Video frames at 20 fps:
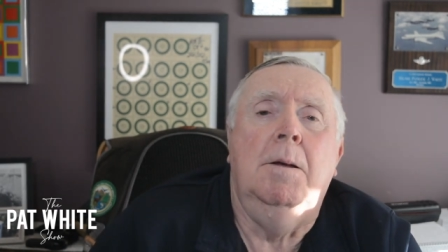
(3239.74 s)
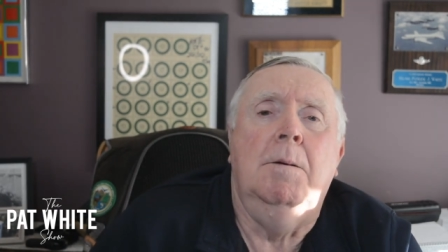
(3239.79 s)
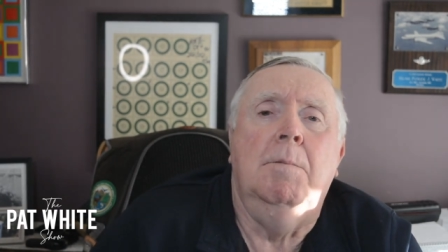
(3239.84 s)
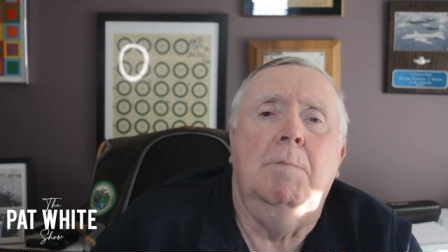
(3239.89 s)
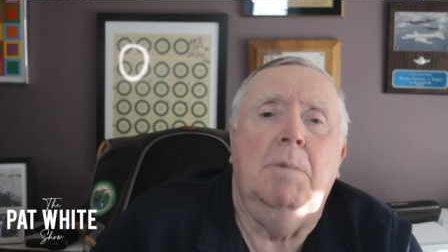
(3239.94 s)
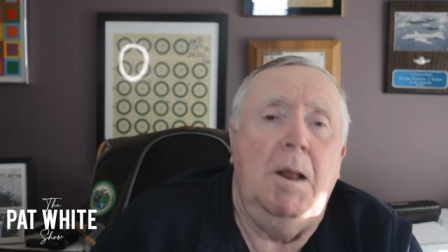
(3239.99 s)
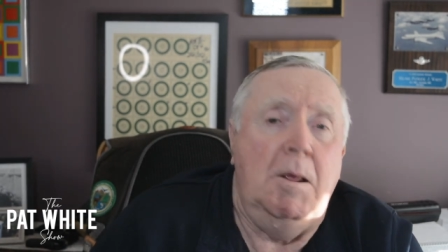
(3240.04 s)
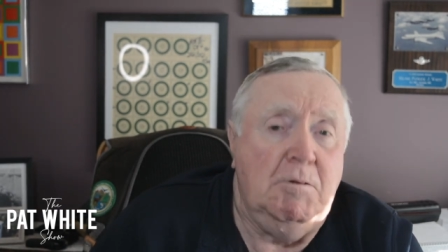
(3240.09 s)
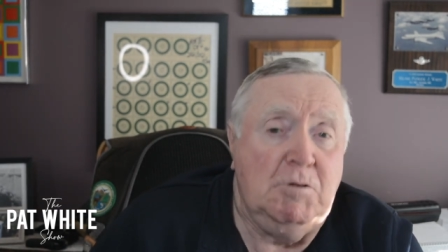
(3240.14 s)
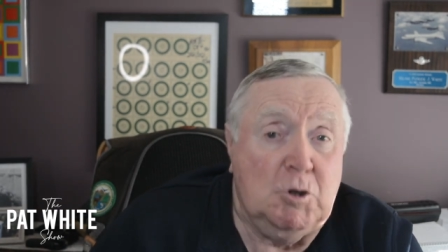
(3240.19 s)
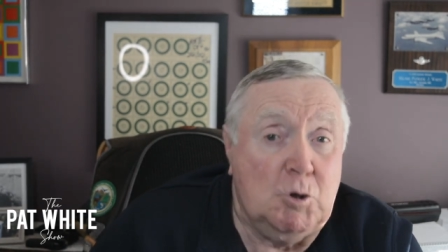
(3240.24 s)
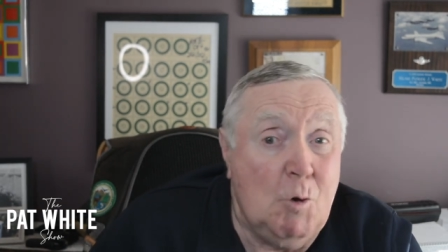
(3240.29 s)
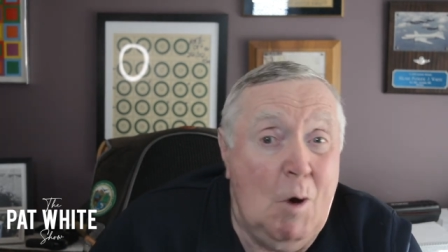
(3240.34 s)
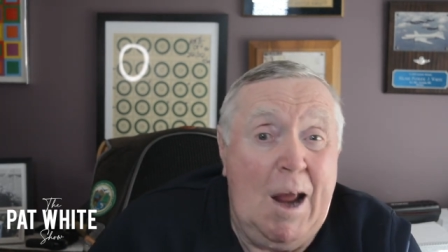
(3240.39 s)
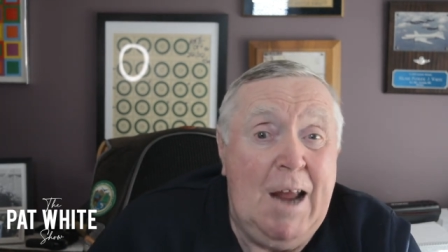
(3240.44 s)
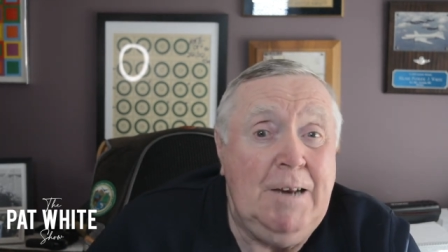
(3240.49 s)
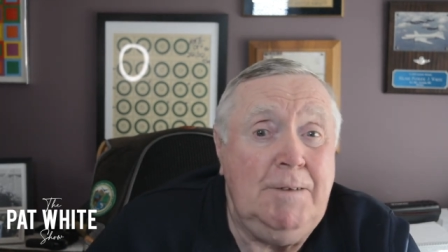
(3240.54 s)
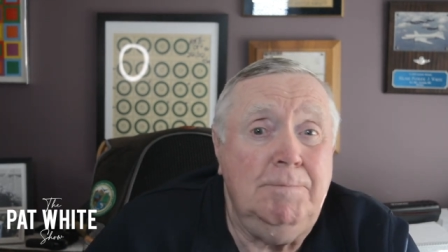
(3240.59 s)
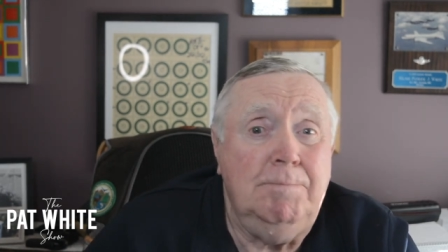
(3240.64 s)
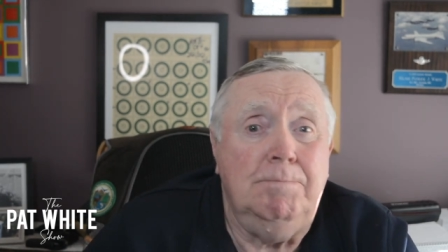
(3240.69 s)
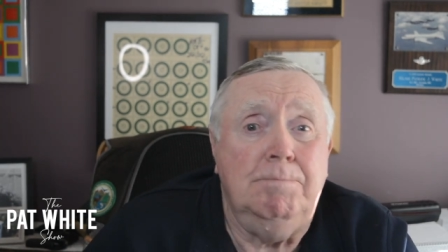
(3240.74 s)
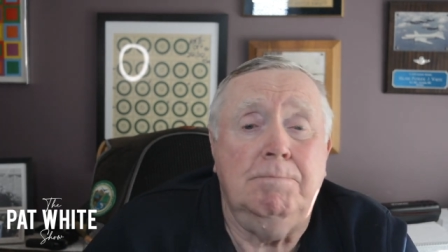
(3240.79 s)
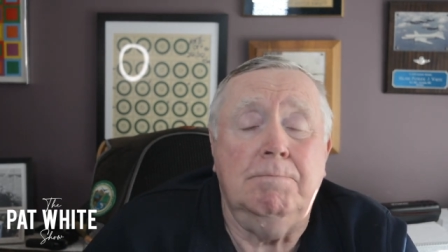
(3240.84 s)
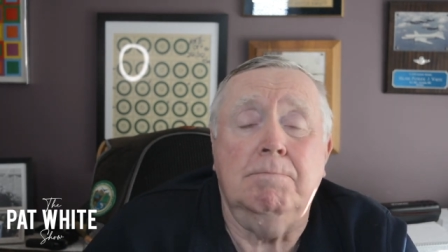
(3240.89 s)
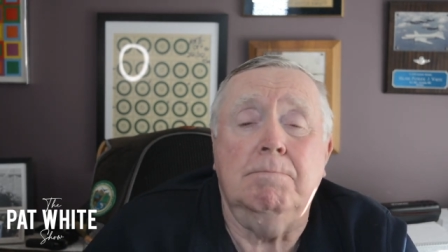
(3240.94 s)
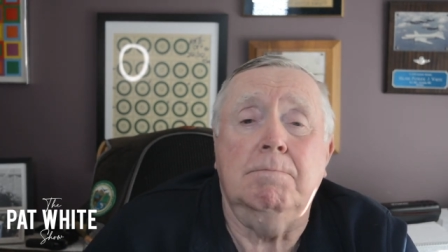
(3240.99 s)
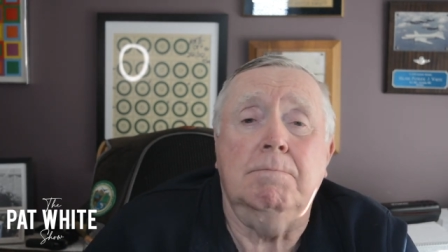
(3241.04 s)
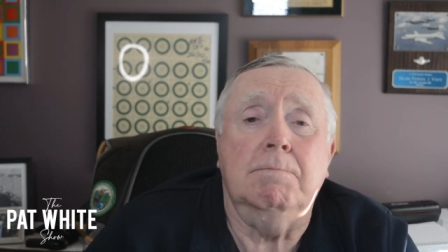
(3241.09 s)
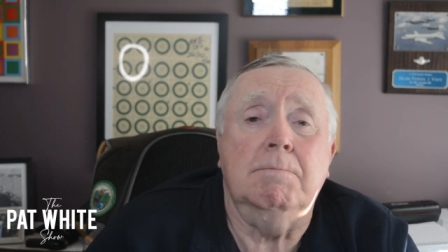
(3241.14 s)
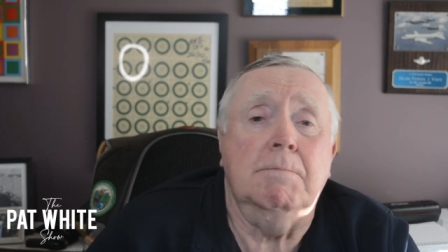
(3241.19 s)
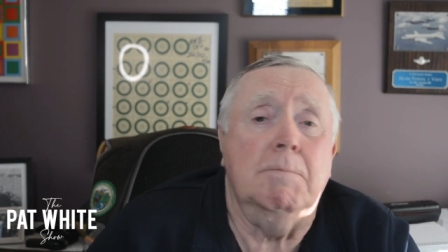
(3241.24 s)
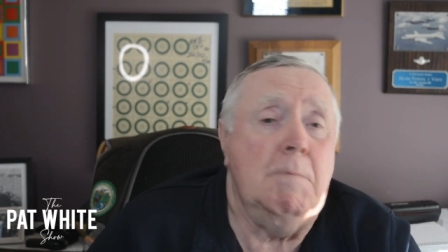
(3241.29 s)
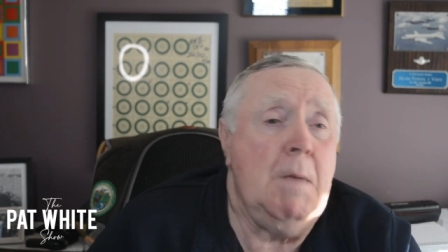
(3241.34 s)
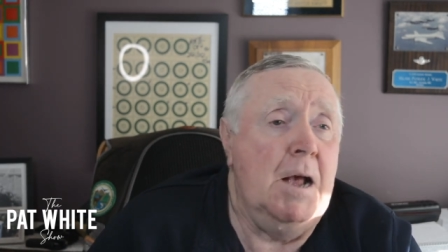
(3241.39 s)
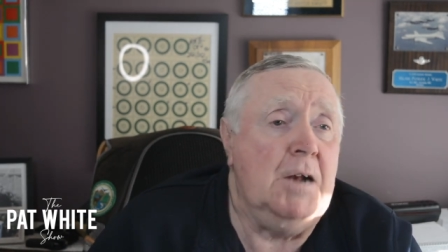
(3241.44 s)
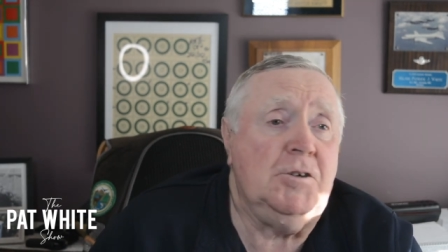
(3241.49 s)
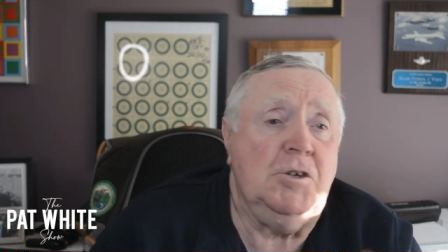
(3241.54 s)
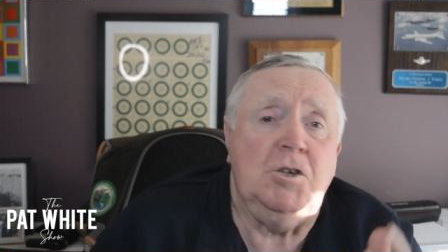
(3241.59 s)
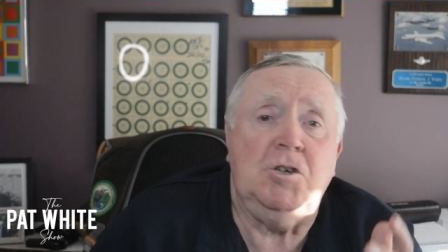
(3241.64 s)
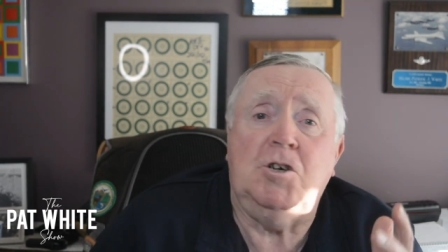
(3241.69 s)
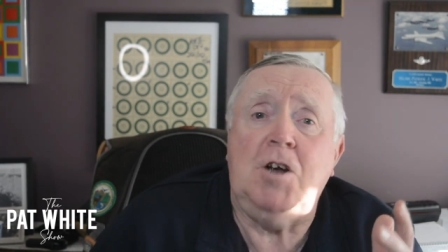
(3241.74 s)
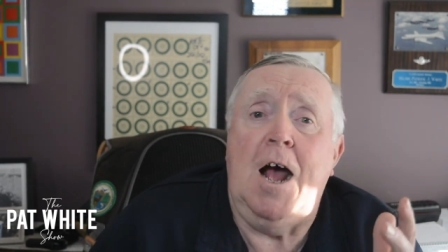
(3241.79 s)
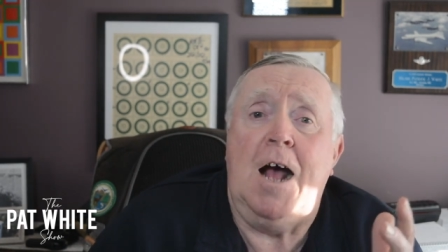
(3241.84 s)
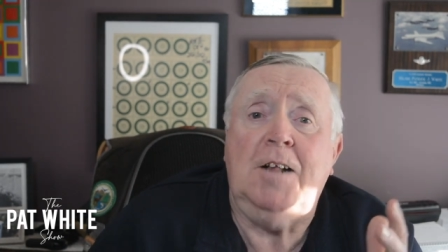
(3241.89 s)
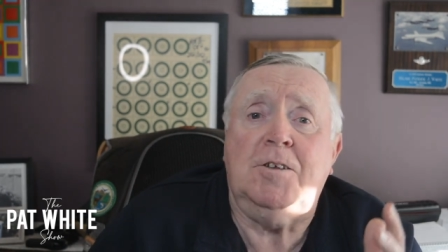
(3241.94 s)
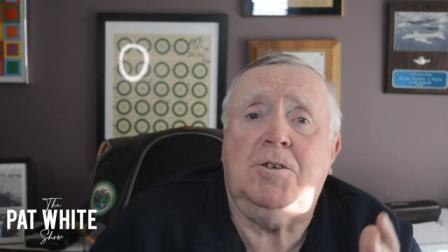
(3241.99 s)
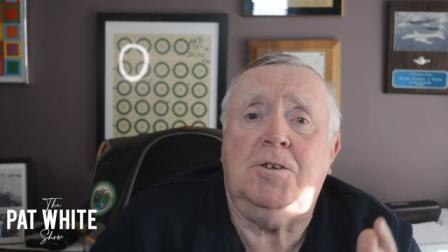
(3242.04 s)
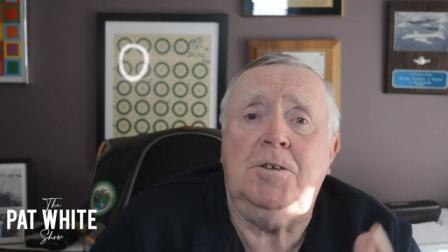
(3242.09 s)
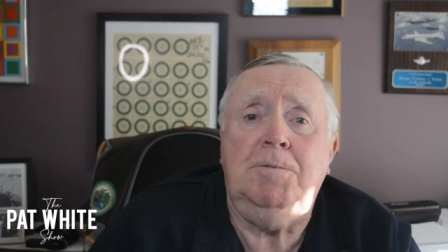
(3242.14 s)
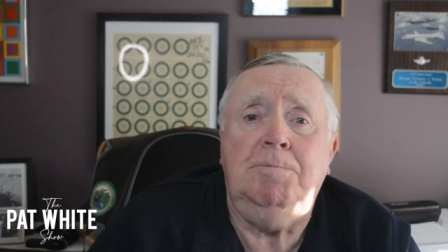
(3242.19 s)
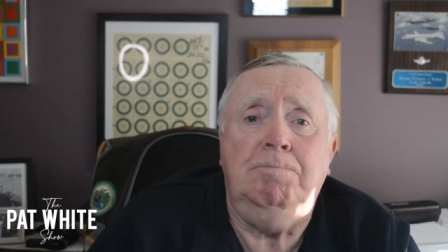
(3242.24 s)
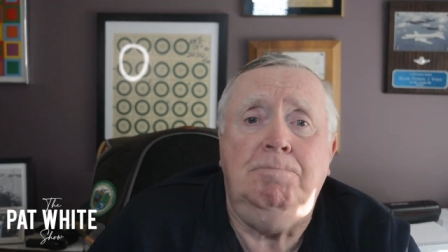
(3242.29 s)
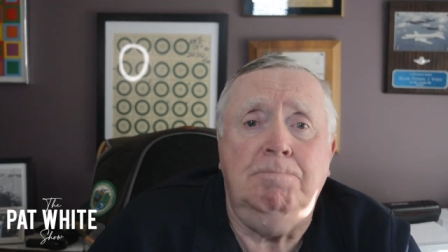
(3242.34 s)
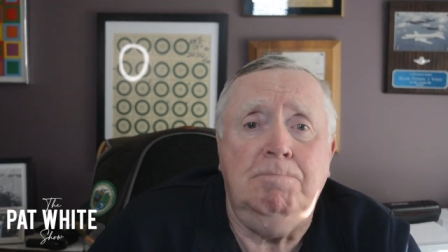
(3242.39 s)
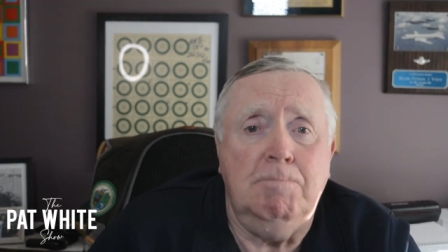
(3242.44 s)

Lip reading: But he was great. Magic Johnson,